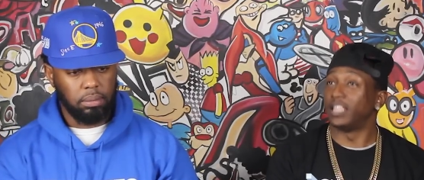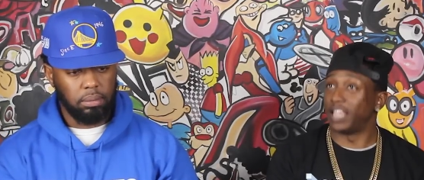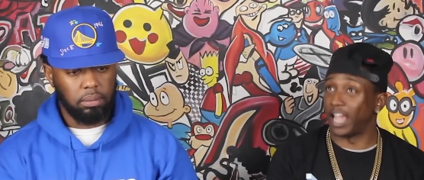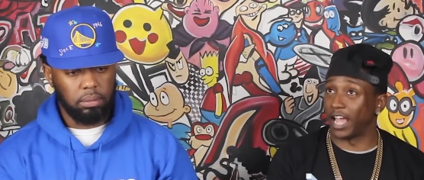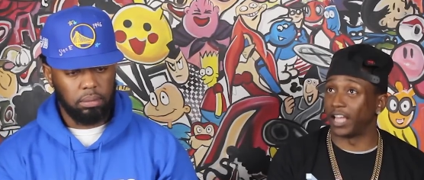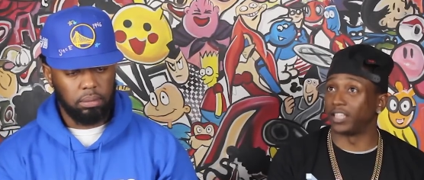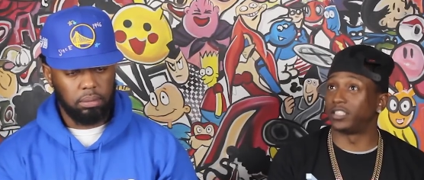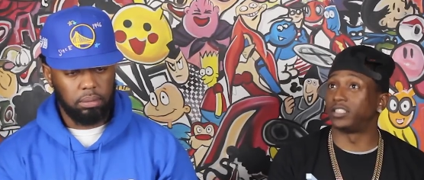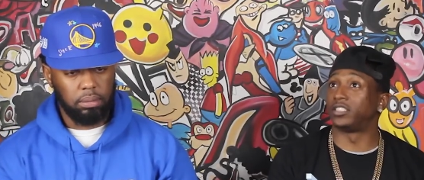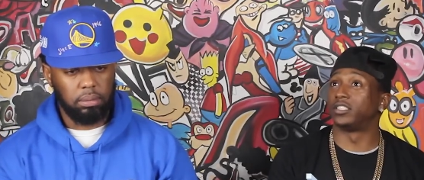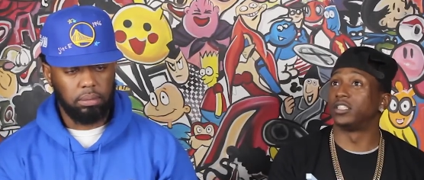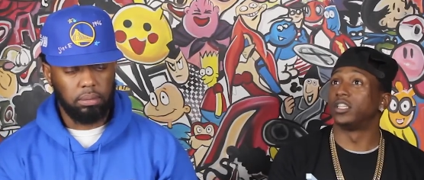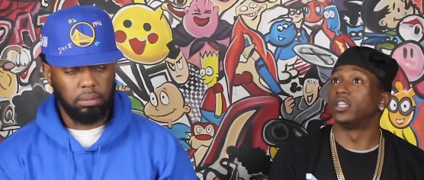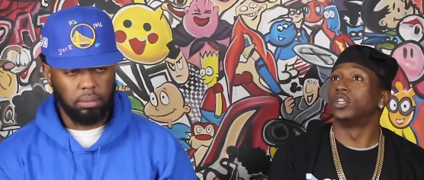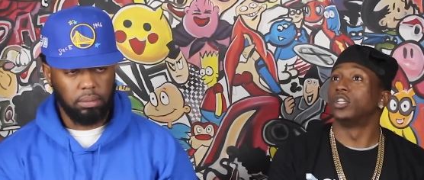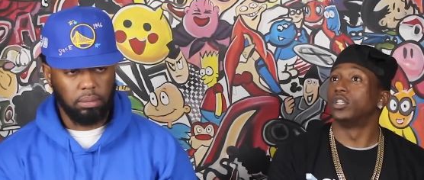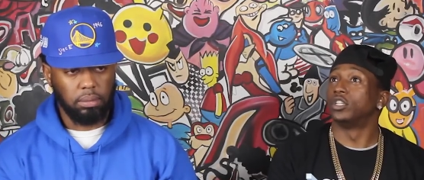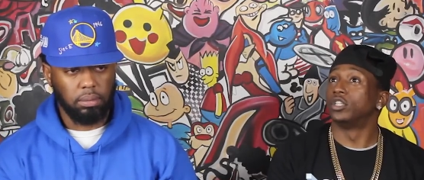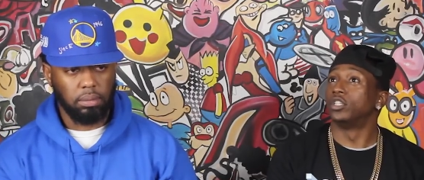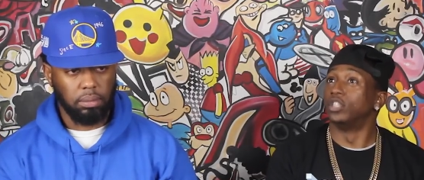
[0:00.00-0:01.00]
Speaker 1: yes.
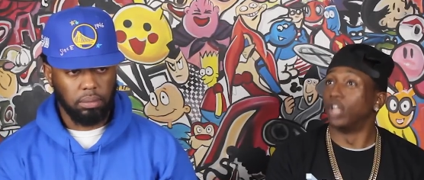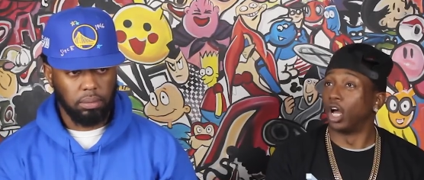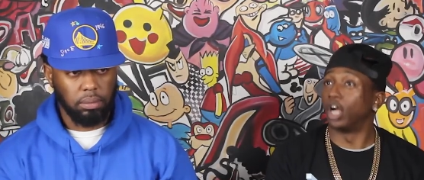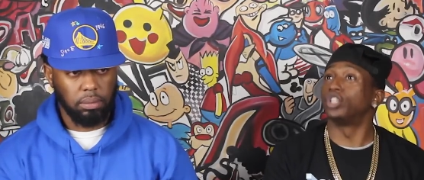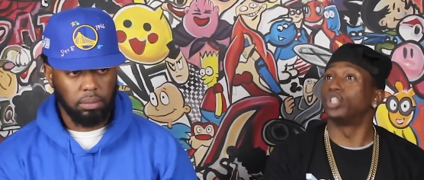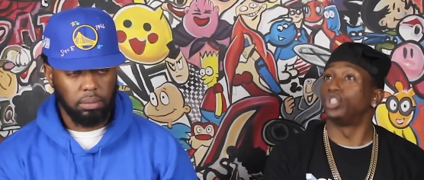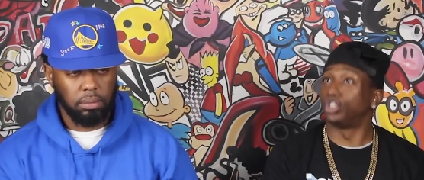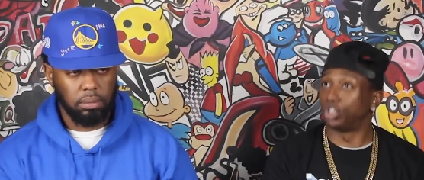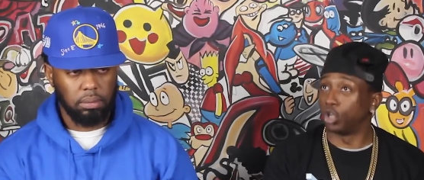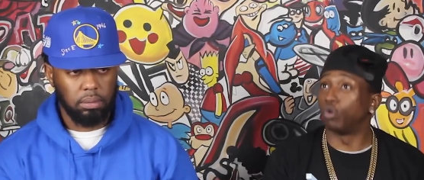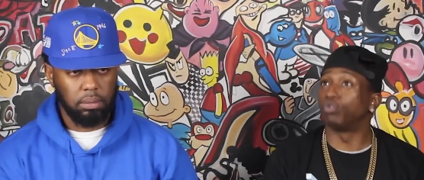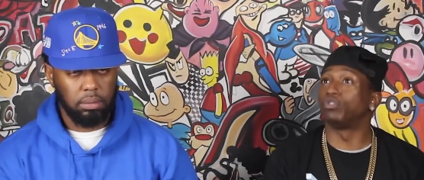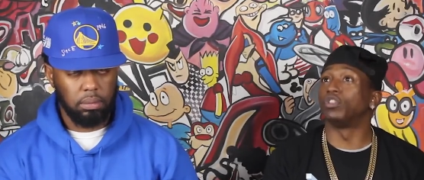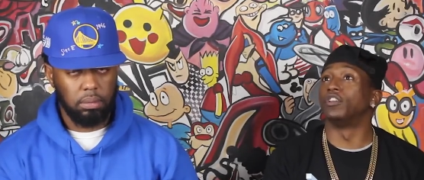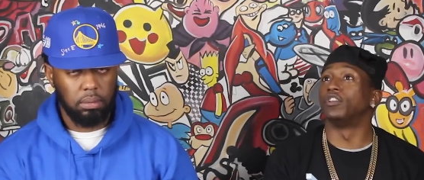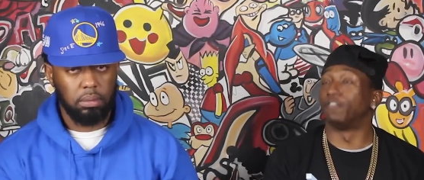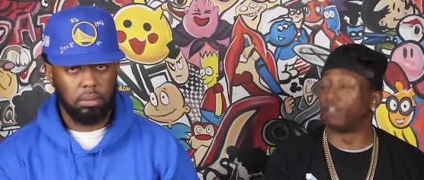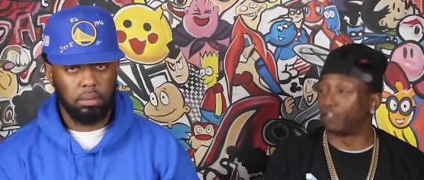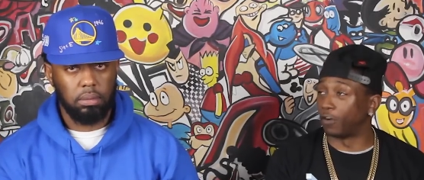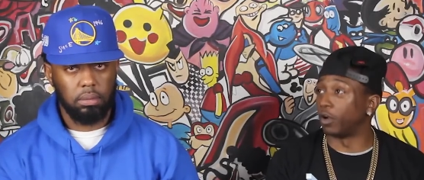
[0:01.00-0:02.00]
Lux choked
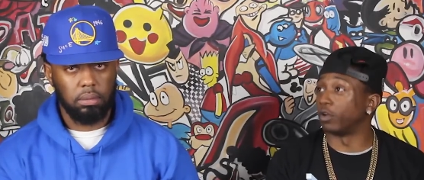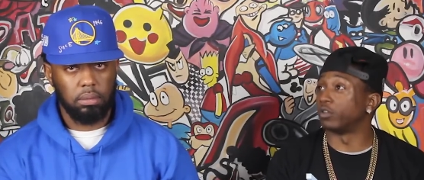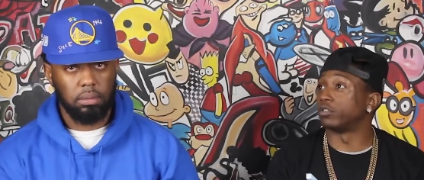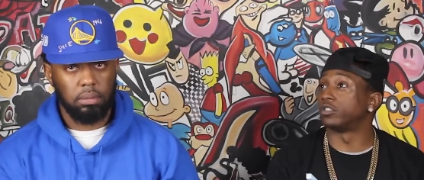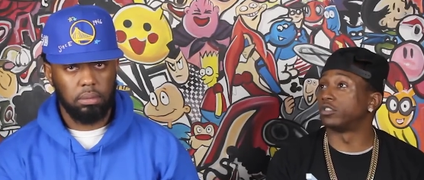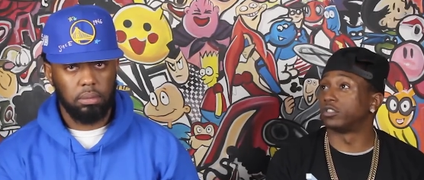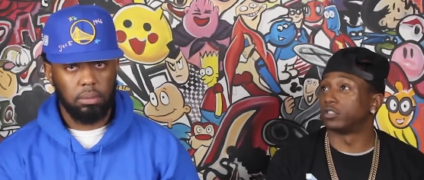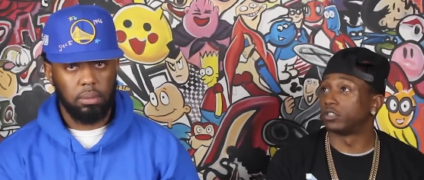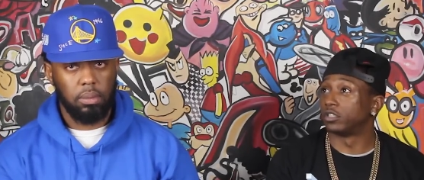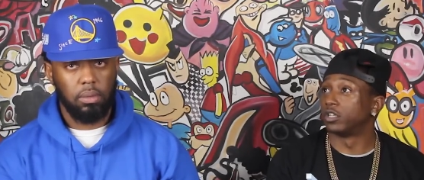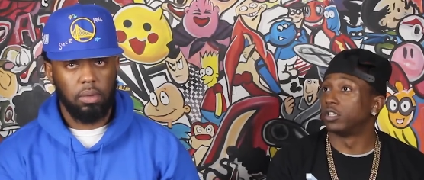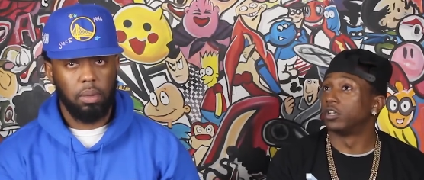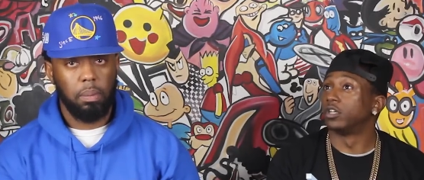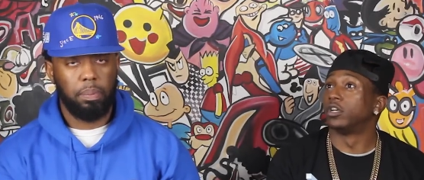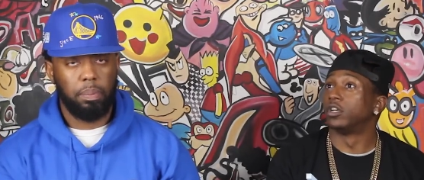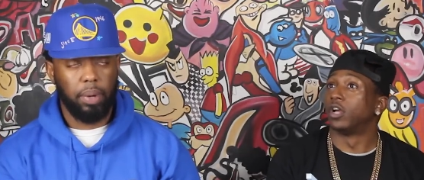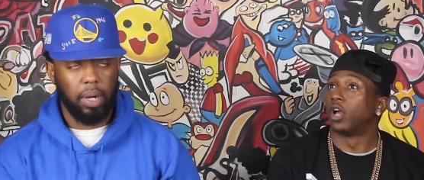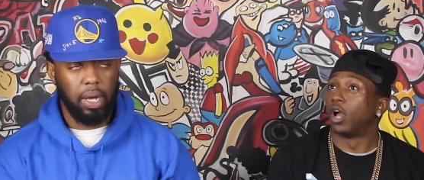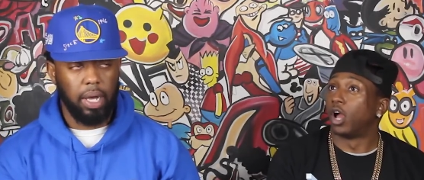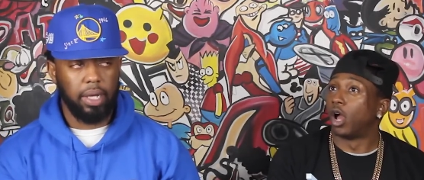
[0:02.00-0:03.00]
in the first,
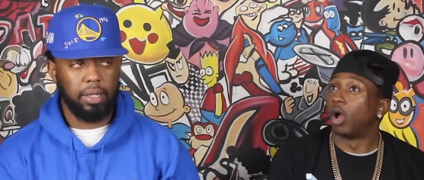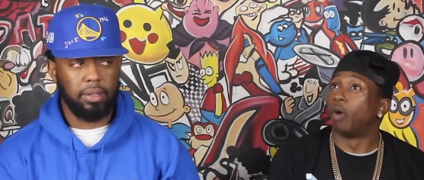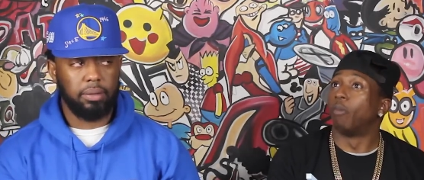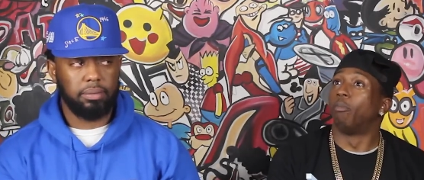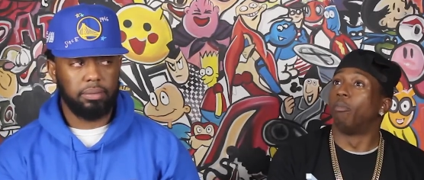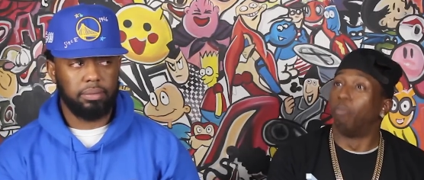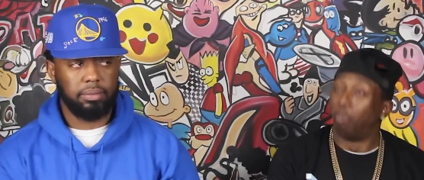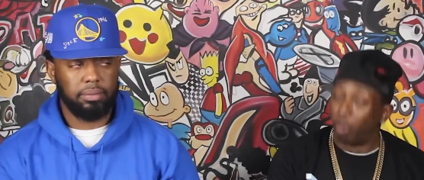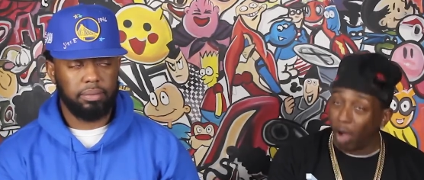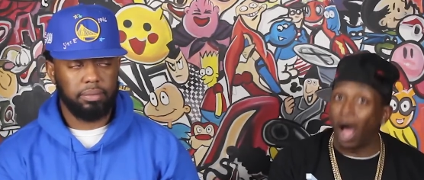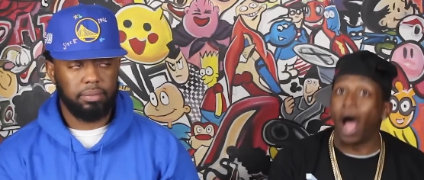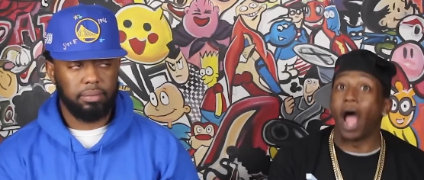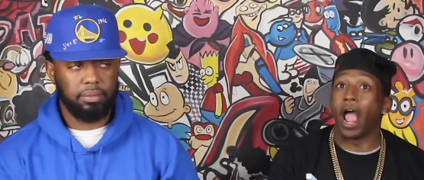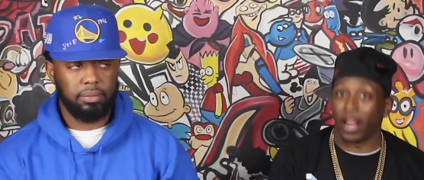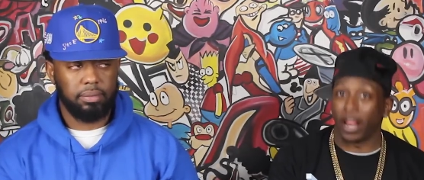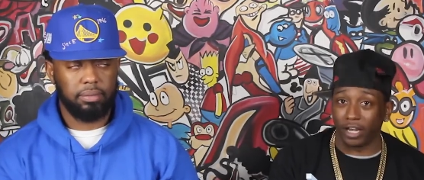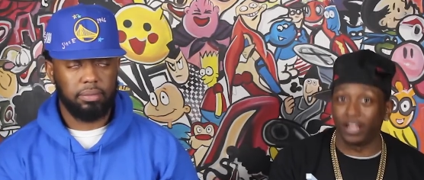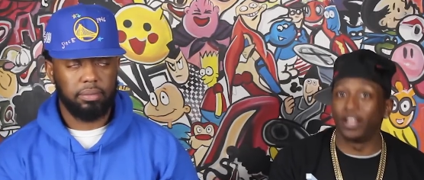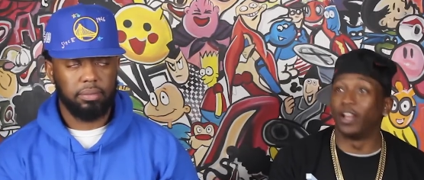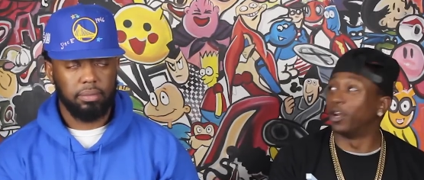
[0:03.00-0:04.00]
but
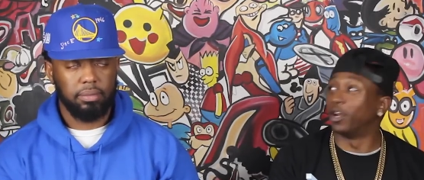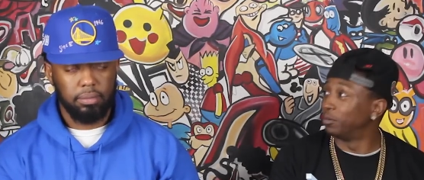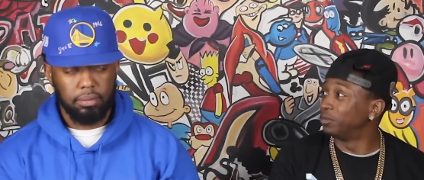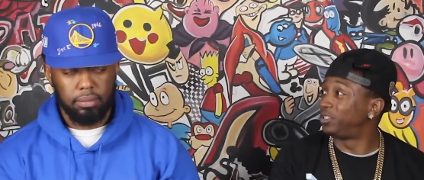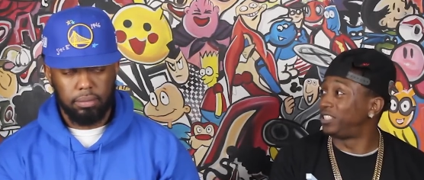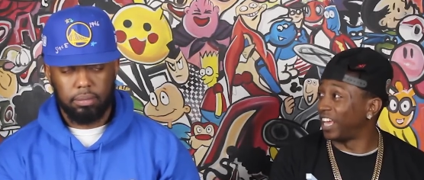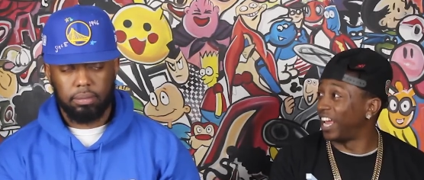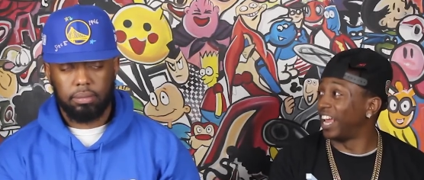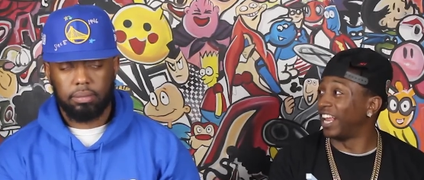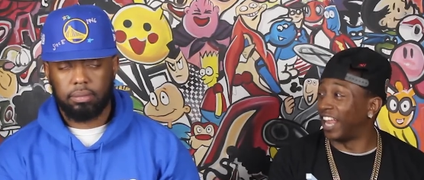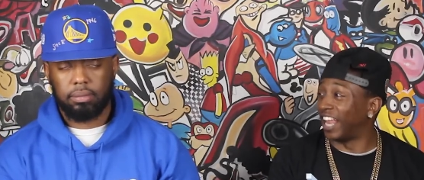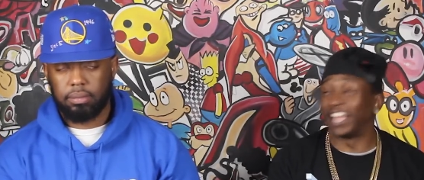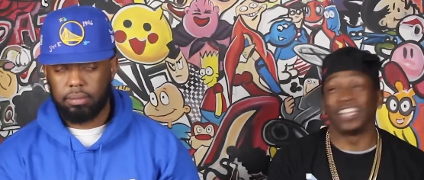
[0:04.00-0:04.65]
but you know what I'm saying?